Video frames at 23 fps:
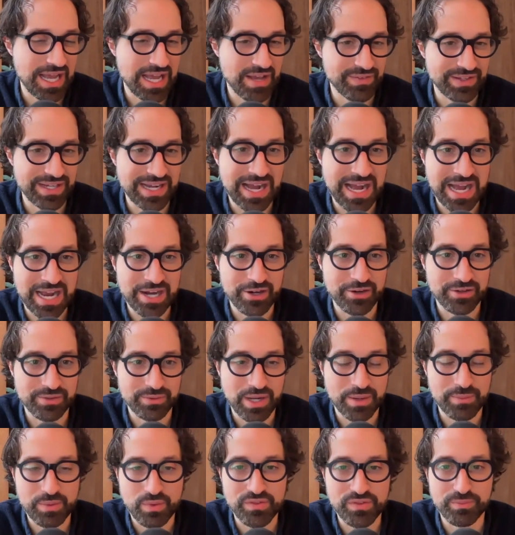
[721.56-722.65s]
having hired
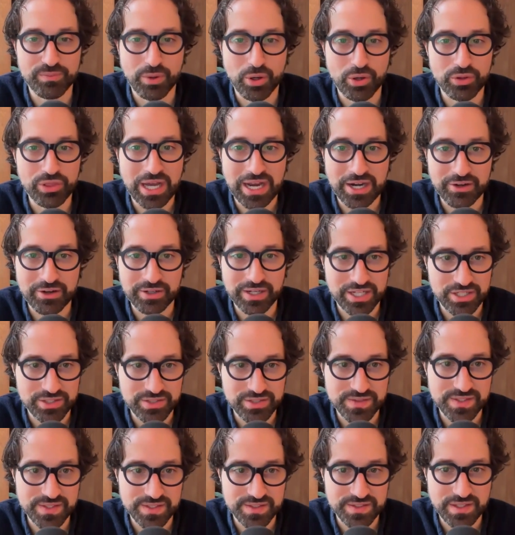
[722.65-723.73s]
I mean, we've both hired
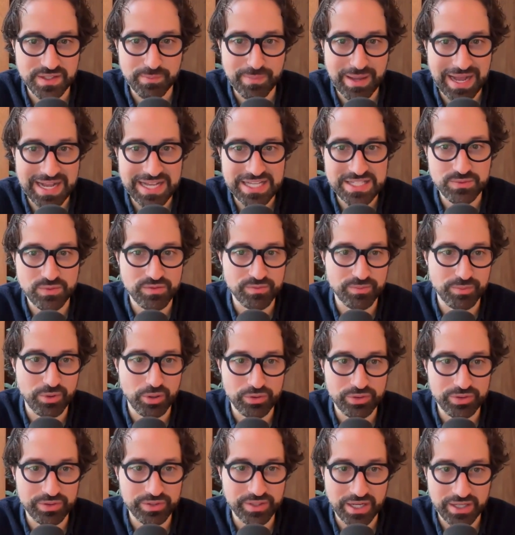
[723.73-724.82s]
agencies in the past, we've
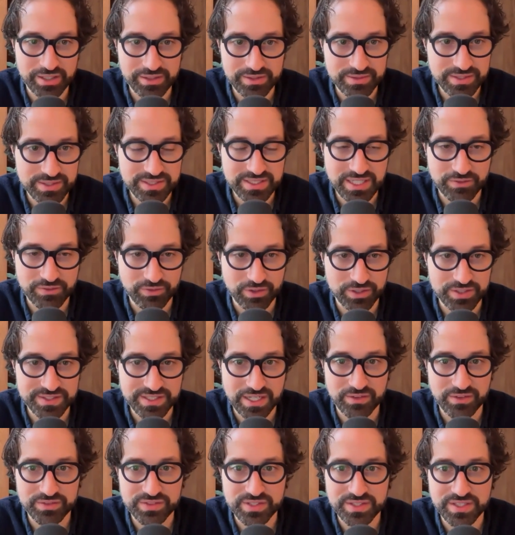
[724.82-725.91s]
both done stuff
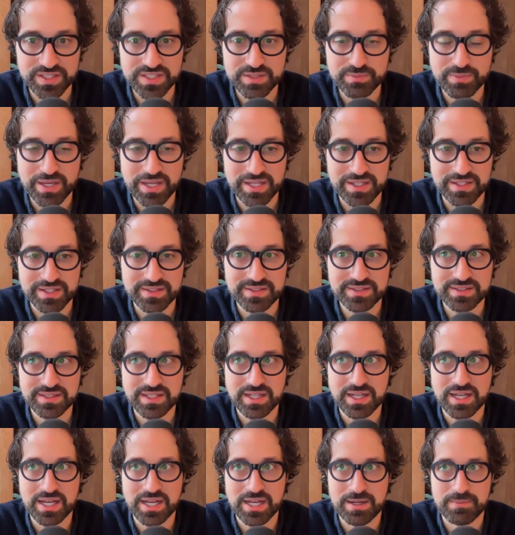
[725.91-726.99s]
ourselves in this space.
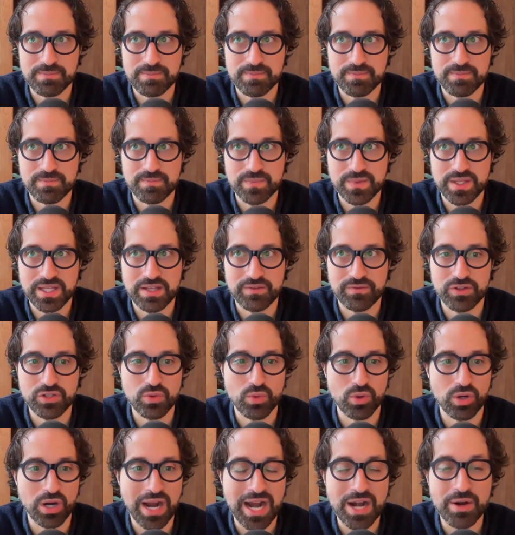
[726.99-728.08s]
If
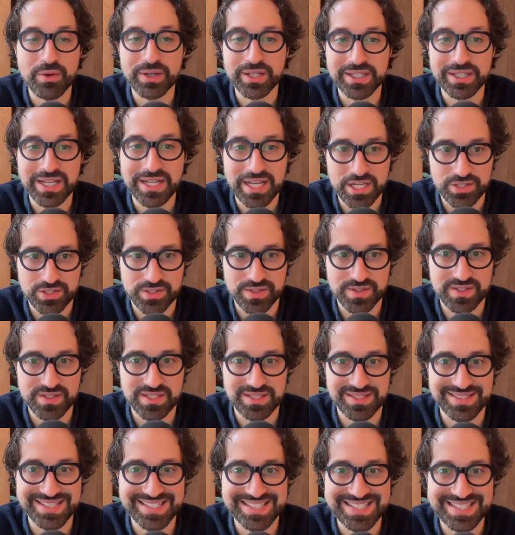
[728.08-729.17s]
you were hiring an
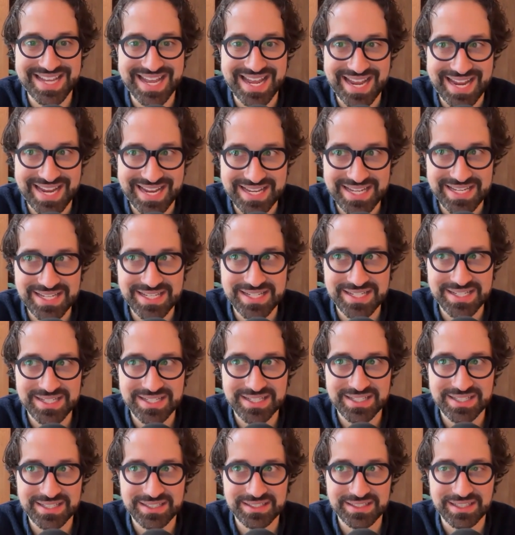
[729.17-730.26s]
agency today,
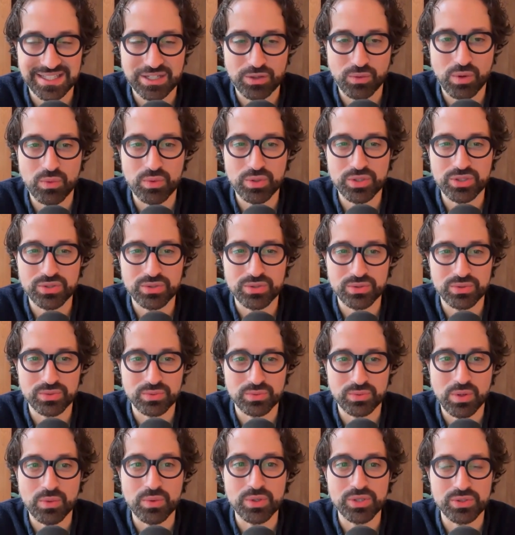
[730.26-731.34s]
like, what would
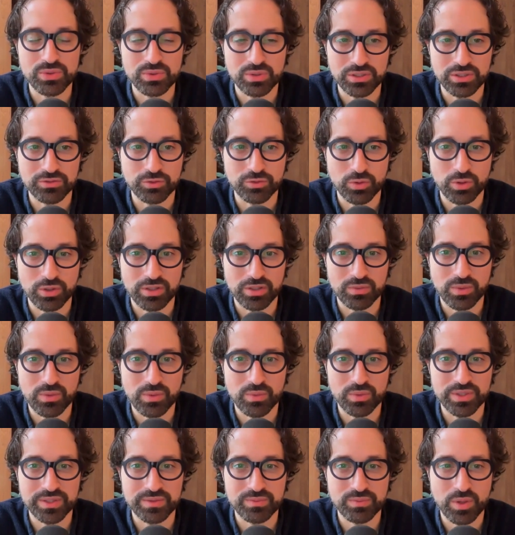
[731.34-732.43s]
you look for?
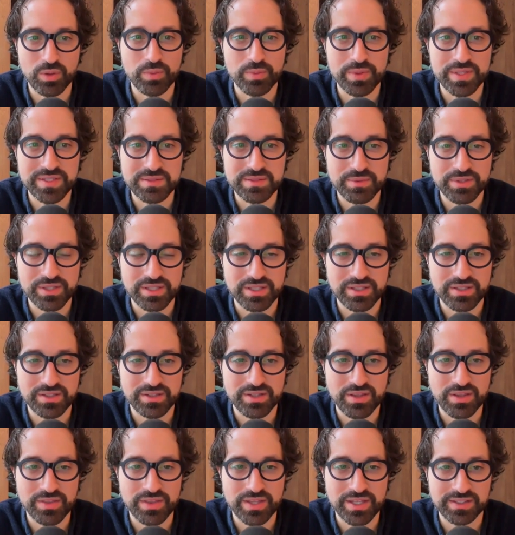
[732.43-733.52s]
What would be some of
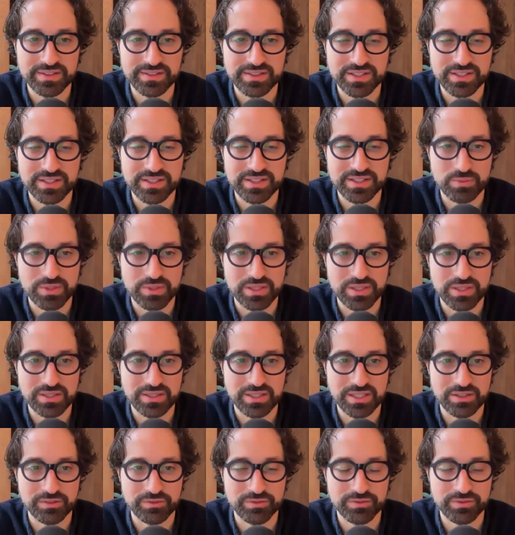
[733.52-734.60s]
the things that you would be
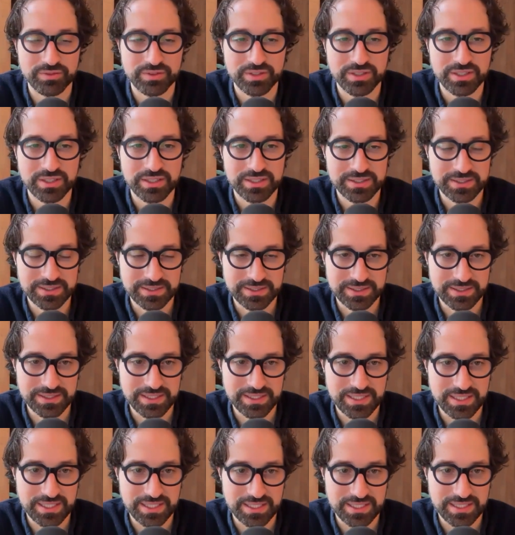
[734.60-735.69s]
kind of,
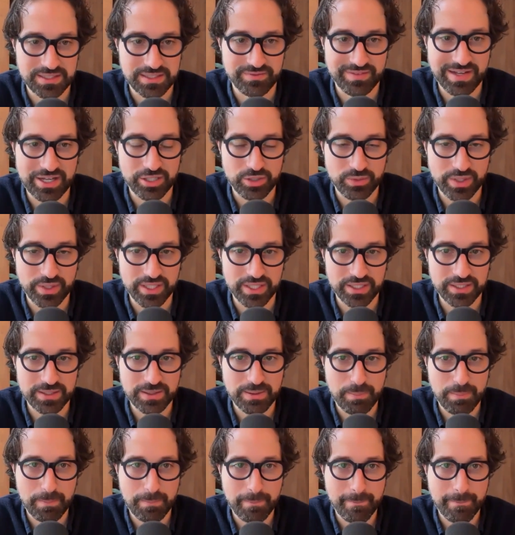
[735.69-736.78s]
evaluating?